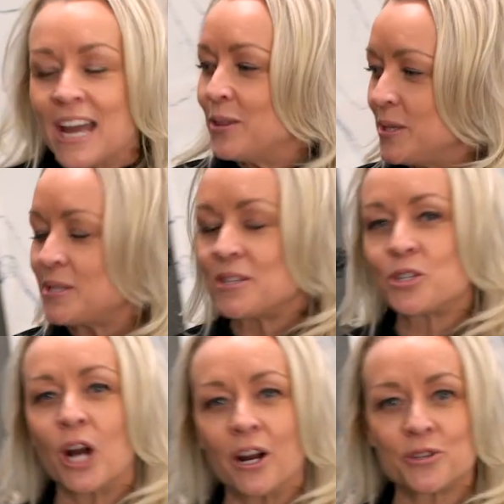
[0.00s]
This is
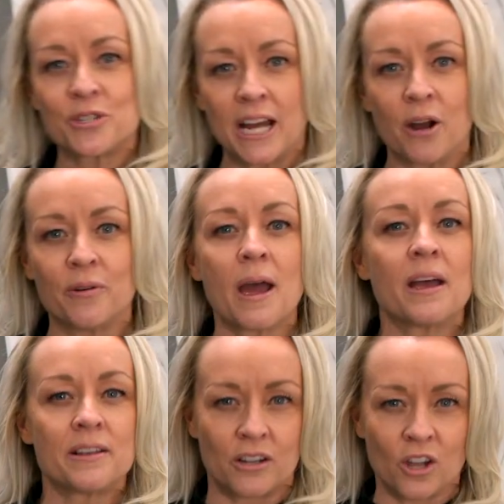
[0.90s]
Charlestown
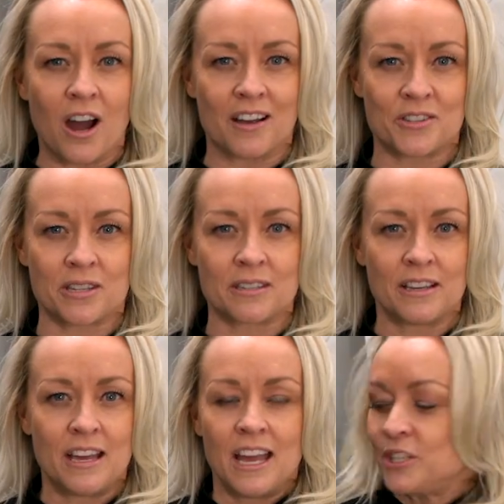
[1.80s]
Gloss.
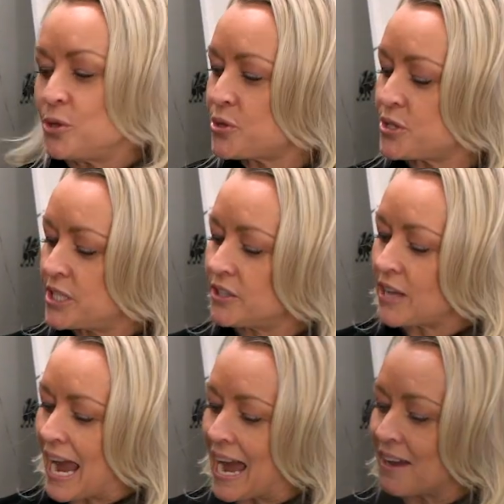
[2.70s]
You still
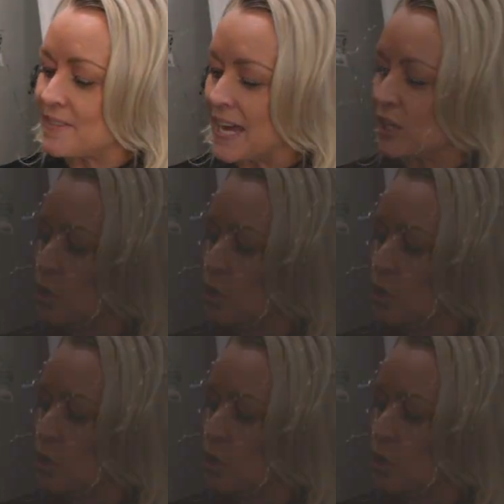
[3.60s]
have that